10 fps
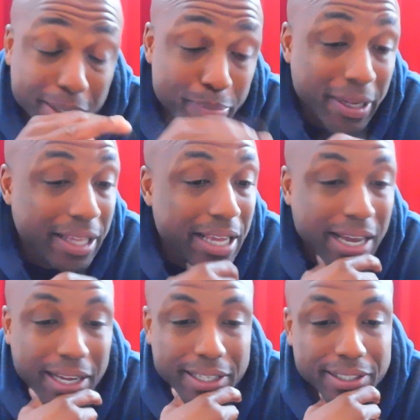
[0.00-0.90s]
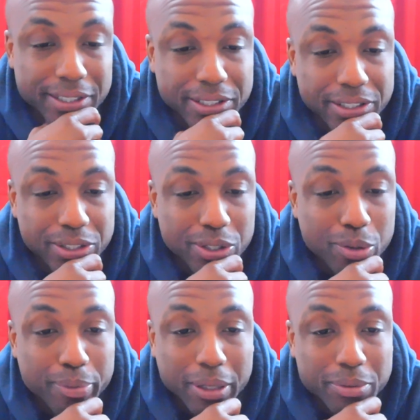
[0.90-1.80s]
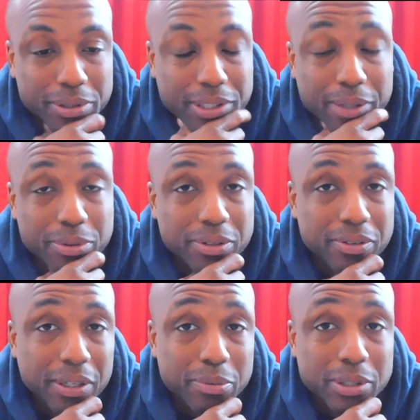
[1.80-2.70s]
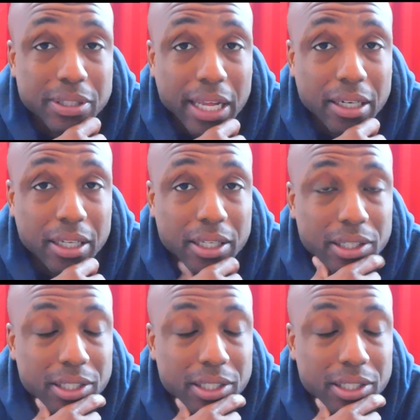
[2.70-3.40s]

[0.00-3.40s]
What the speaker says: little bitty guy, you know, but he was deadly.